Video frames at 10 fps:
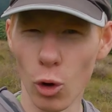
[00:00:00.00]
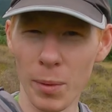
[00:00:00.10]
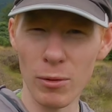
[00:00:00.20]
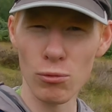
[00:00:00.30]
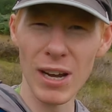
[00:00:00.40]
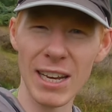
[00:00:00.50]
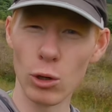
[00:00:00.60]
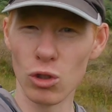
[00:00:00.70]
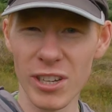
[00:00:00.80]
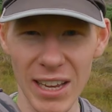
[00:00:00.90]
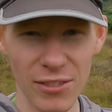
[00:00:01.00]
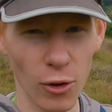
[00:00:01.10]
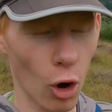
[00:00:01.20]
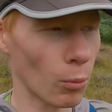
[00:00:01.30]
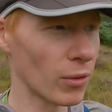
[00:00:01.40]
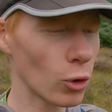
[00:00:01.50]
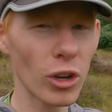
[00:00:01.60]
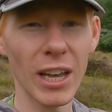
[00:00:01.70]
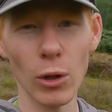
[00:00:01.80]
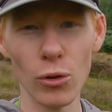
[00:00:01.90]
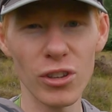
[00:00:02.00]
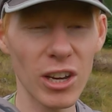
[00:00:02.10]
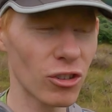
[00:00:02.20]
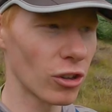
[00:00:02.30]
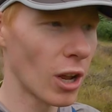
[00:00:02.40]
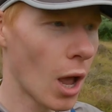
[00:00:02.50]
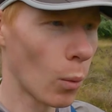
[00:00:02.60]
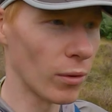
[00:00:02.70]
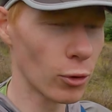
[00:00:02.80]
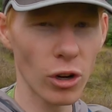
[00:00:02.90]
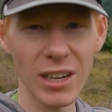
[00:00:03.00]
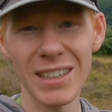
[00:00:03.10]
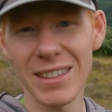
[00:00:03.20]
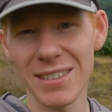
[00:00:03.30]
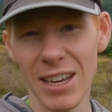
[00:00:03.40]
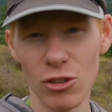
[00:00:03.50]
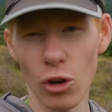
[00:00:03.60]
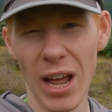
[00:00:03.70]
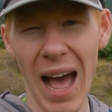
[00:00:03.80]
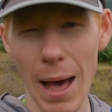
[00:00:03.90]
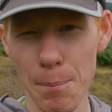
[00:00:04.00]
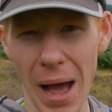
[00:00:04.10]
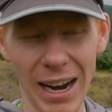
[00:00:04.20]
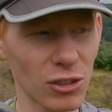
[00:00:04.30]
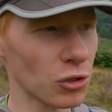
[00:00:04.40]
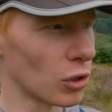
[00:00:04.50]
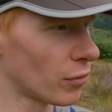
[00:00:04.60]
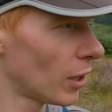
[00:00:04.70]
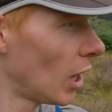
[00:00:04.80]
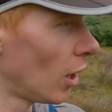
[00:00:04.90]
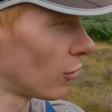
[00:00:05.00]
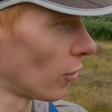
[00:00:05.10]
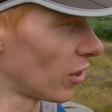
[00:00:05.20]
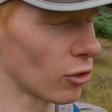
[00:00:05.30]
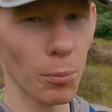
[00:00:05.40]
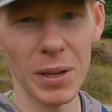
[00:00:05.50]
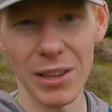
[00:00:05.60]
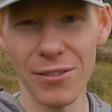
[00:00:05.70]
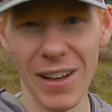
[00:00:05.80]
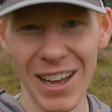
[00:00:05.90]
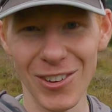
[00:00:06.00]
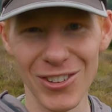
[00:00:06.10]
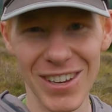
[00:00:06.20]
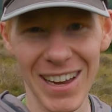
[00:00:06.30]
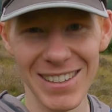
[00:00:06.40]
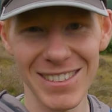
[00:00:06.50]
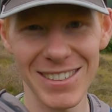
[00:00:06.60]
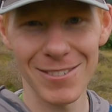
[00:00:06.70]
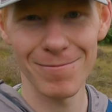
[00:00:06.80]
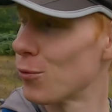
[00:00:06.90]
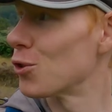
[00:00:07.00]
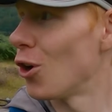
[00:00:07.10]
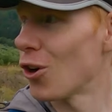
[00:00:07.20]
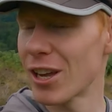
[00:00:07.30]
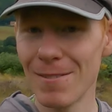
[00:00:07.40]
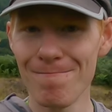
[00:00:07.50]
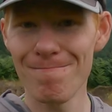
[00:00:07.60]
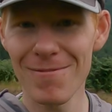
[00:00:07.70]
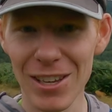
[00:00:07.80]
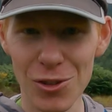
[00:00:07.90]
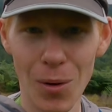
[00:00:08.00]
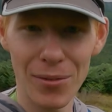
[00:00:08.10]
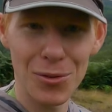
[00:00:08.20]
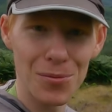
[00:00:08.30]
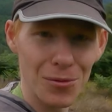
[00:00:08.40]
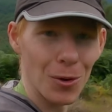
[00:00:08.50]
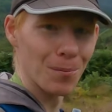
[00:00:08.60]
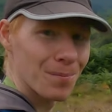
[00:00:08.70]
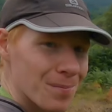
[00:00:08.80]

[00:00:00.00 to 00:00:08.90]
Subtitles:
so it'll be a really good test for them. We've done a hill session, we've done an easy session on hard pack stuff, so this will be the final test. Enough talking, let's go have some fun.